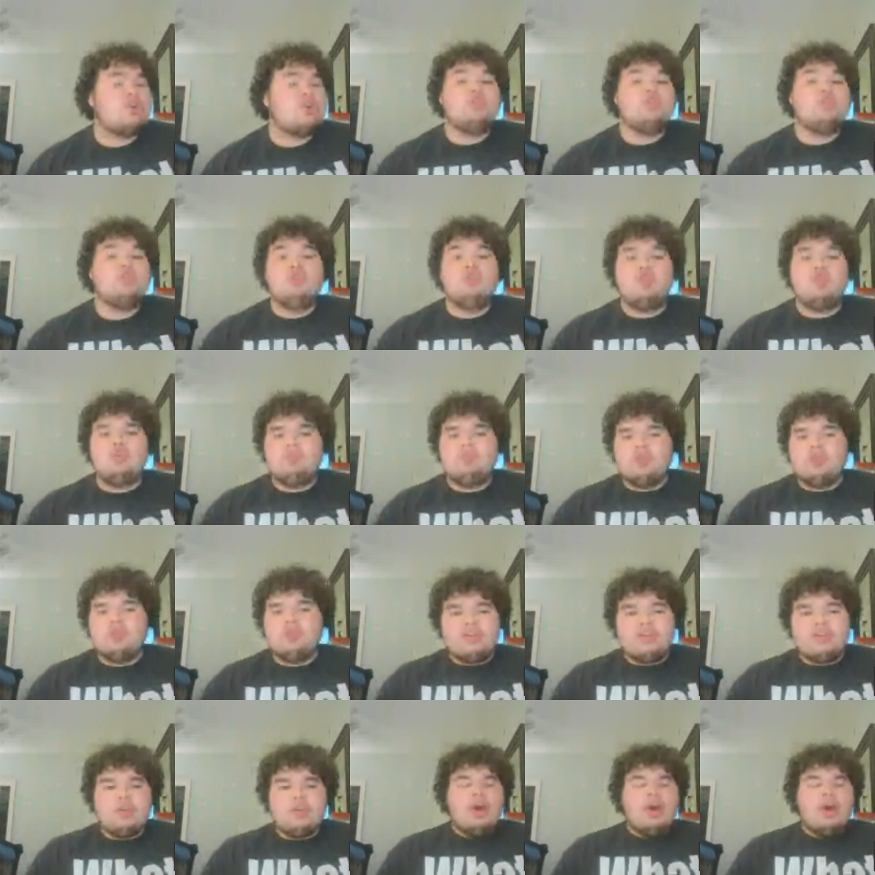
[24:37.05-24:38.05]

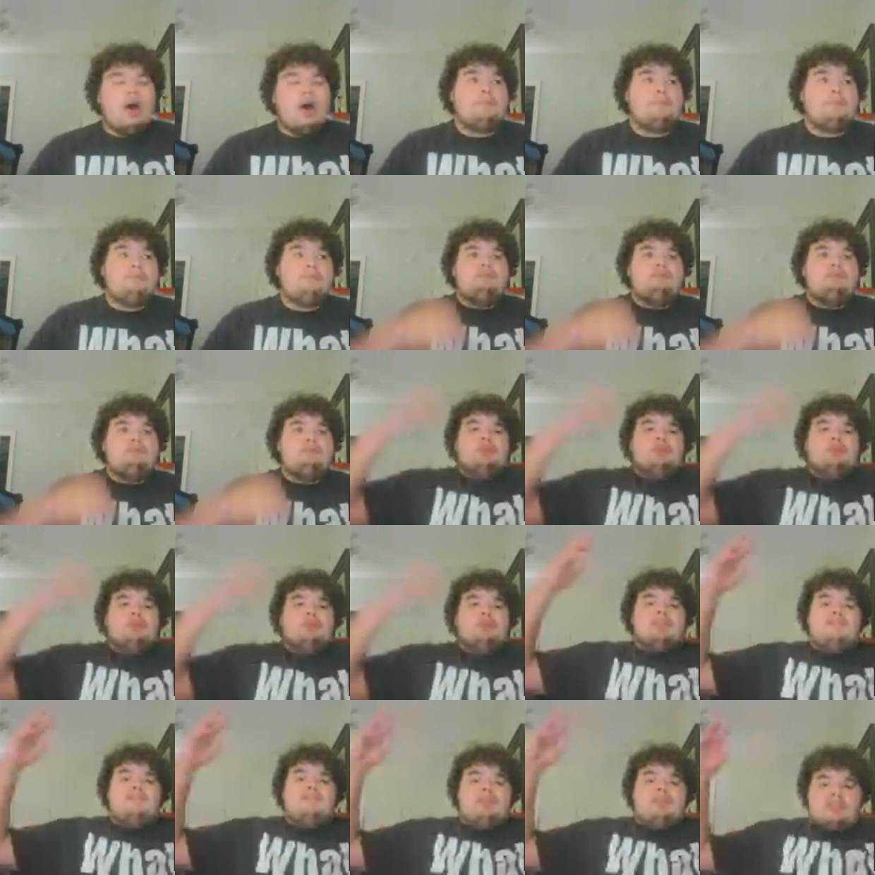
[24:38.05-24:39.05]
numerous, a
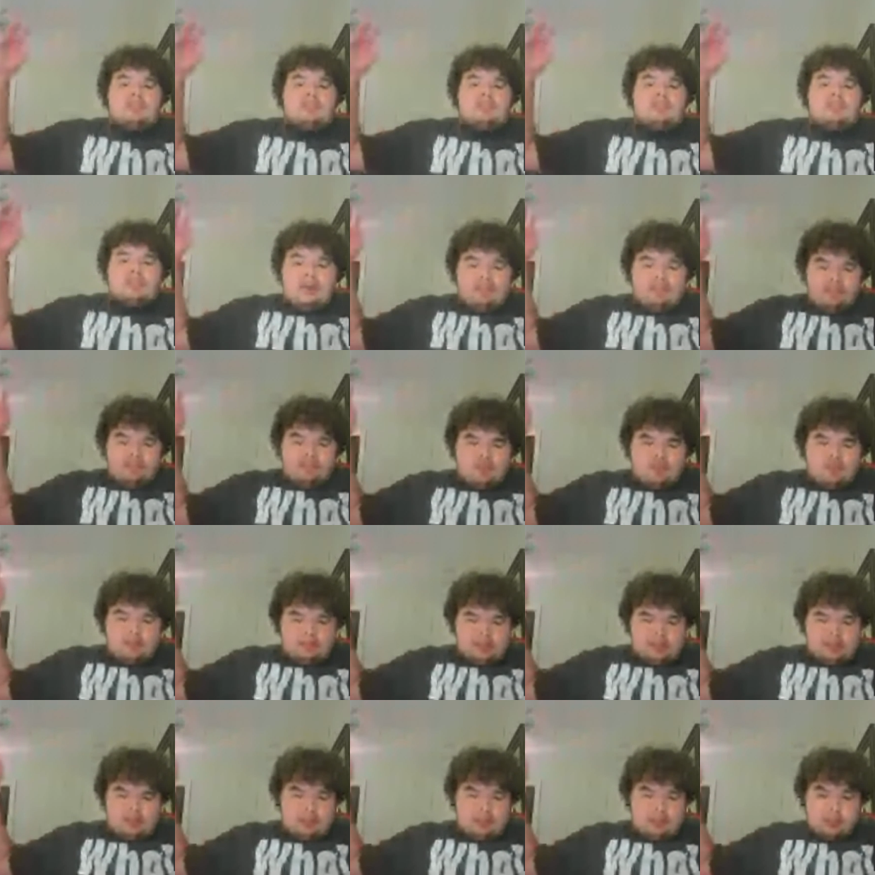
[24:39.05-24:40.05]
multiverse of
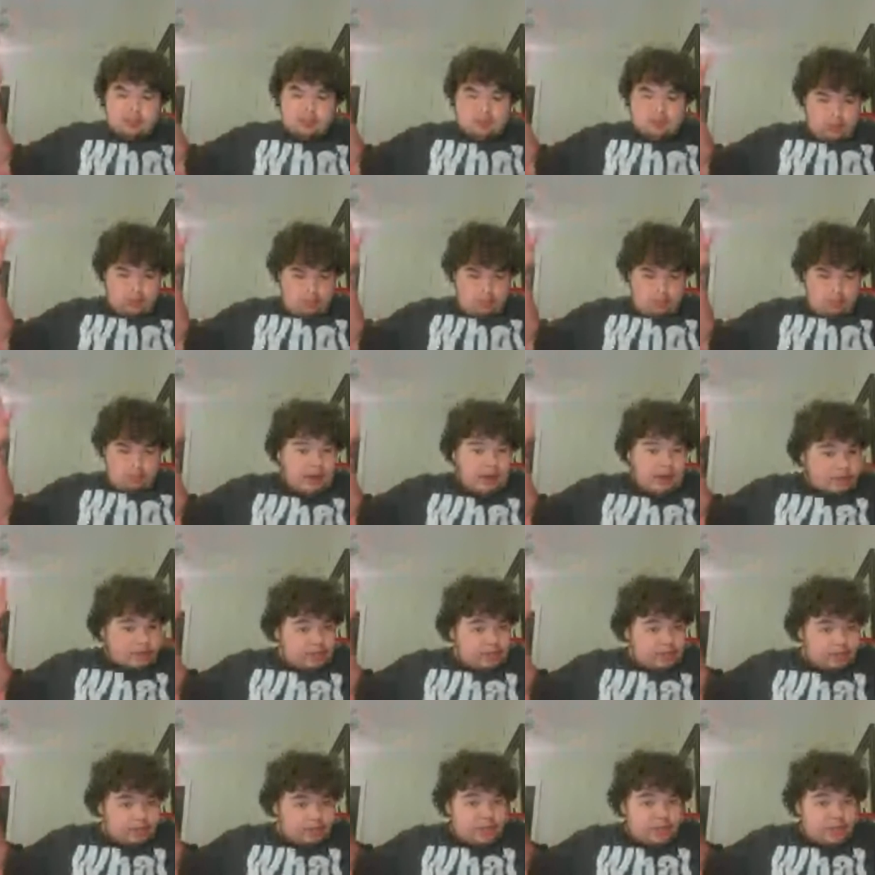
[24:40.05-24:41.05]
superheroes. Quite
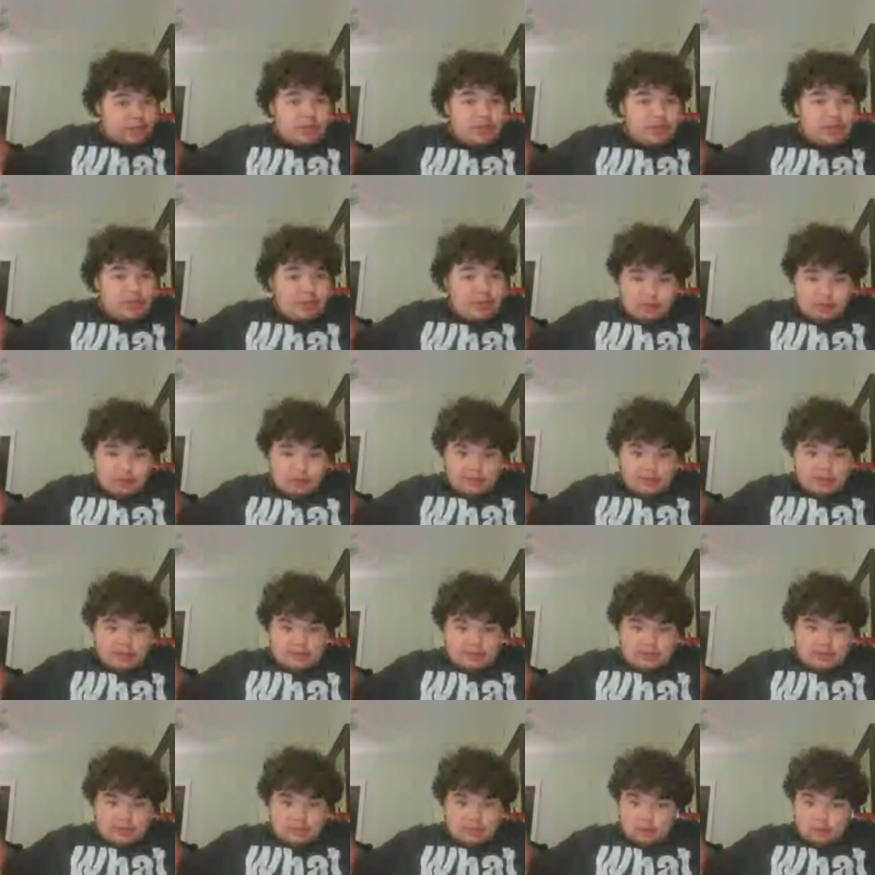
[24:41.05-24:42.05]
literally, in the
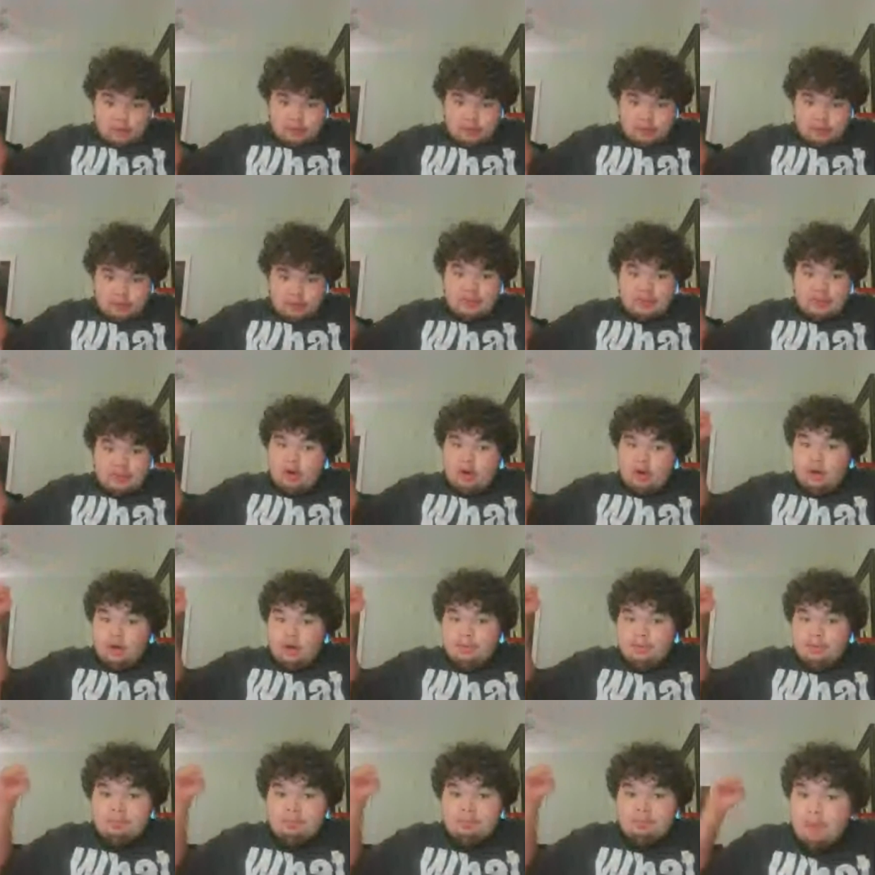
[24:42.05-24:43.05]
DC universe, there are
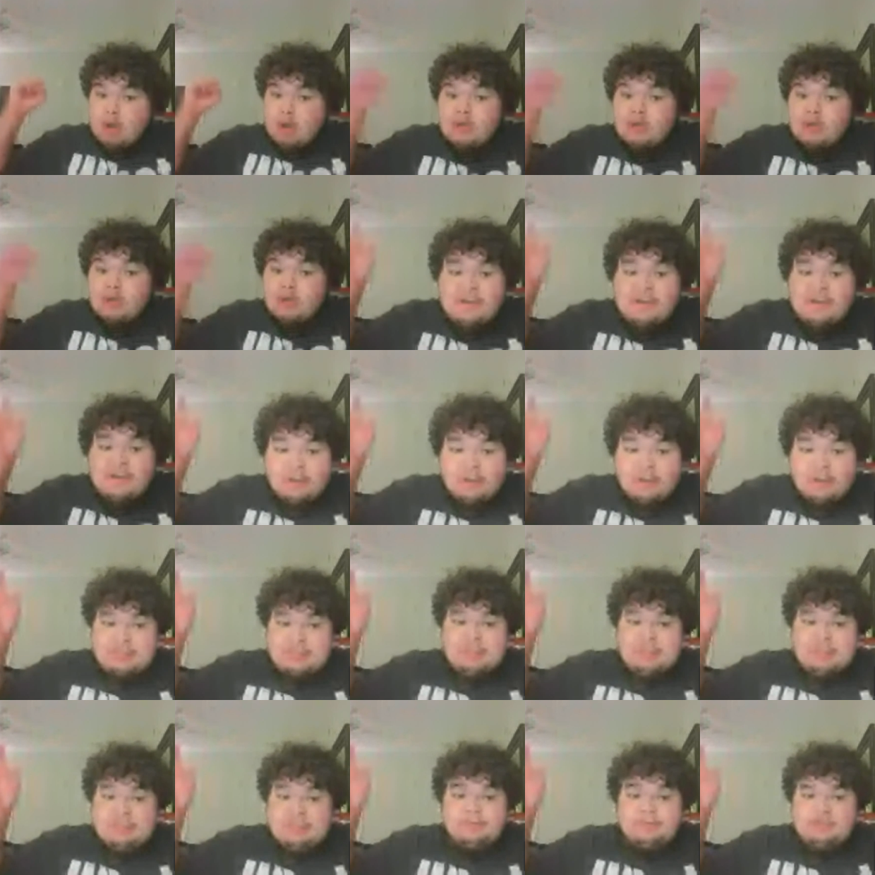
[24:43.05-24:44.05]

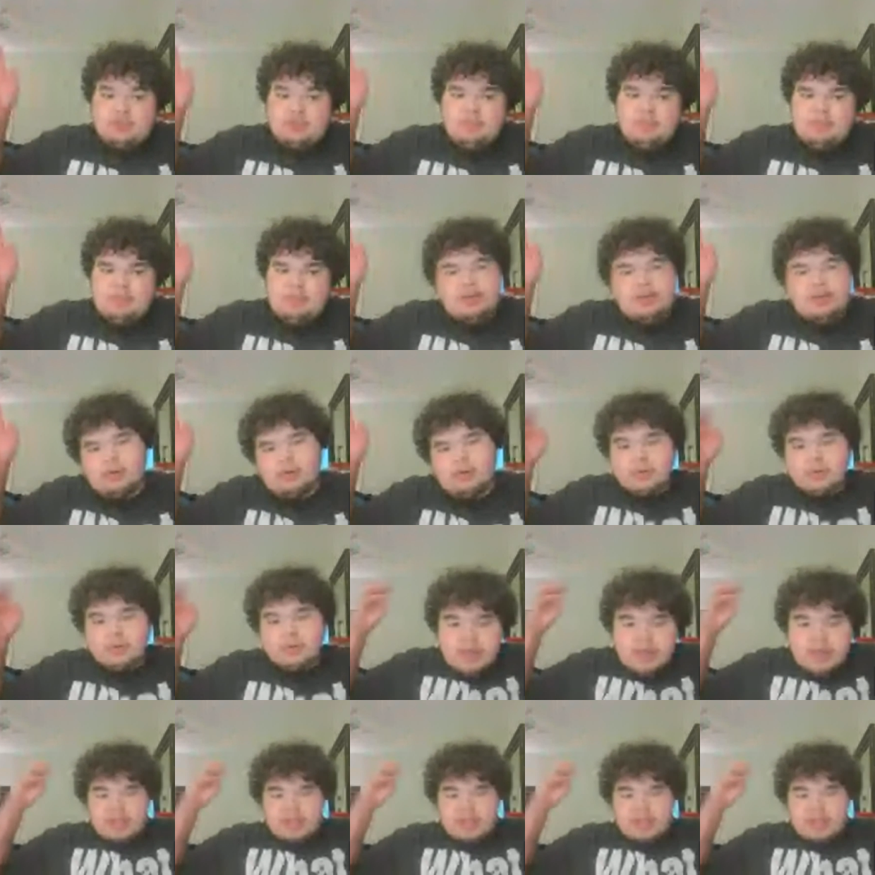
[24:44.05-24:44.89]
multiverses of superheroes